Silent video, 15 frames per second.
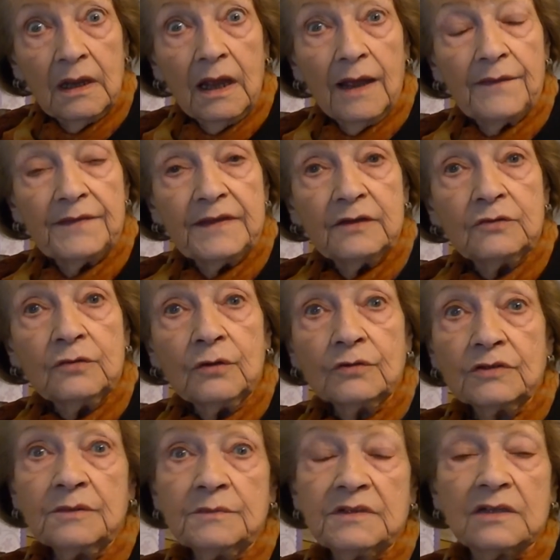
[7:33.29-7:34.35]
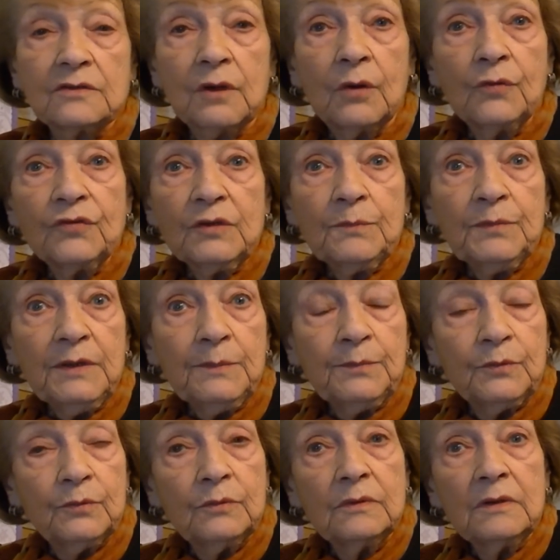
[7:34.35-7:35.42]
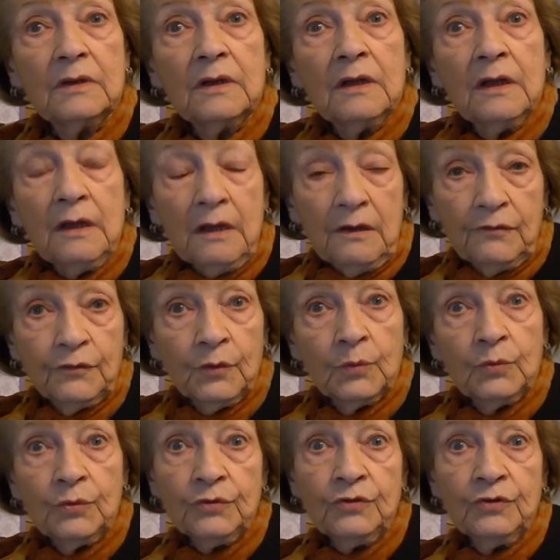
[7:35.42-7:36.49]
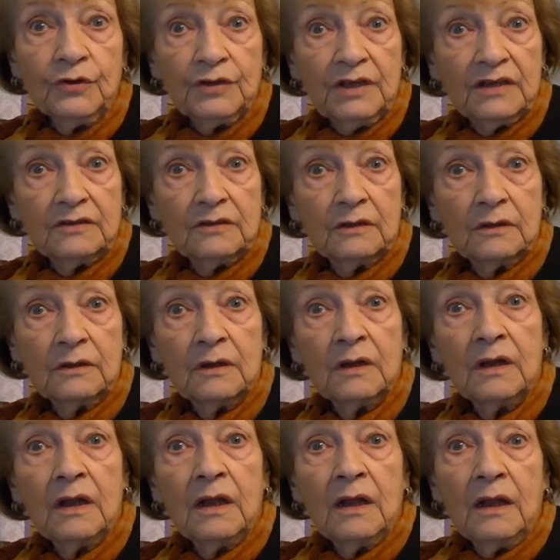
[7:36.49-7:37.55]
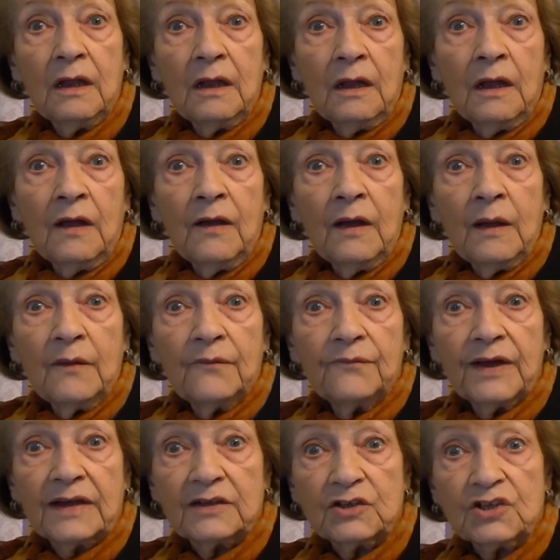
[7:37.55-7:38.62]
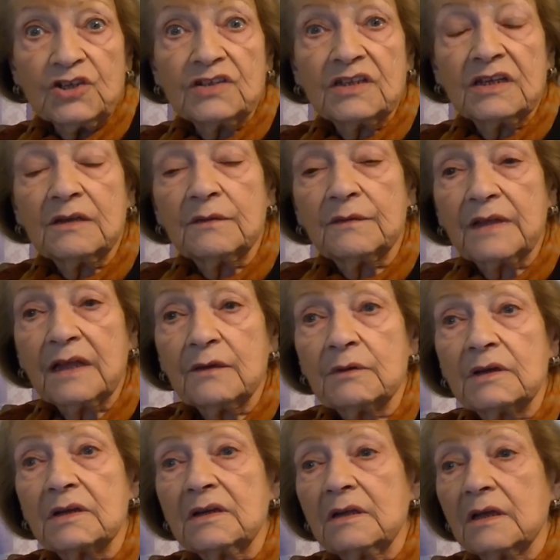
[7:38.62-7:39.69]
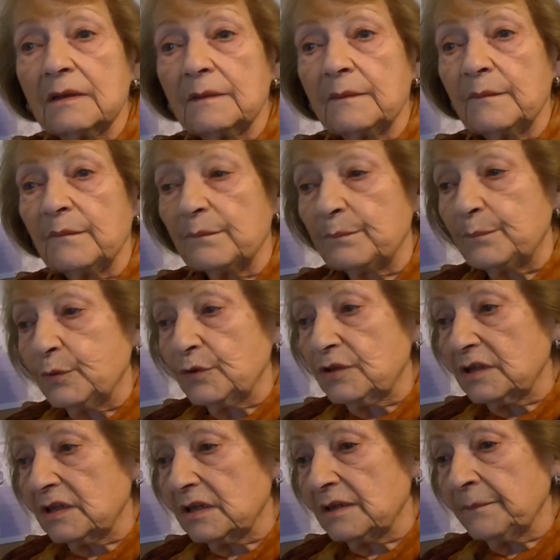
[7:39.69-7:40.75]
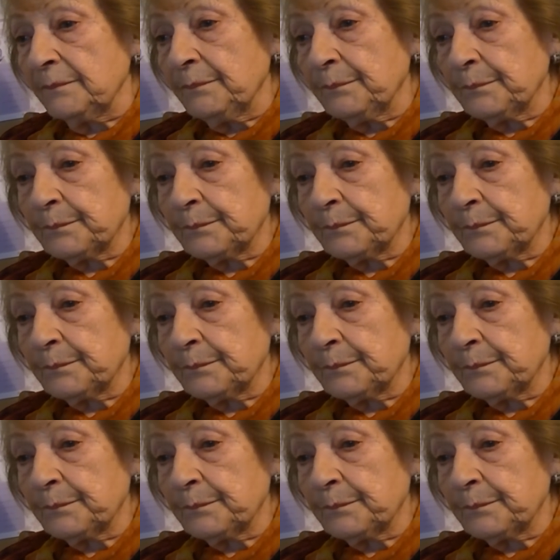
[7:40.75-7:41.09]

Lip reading: and they told him that all the people from Kutno Ghetto vanished. They were put in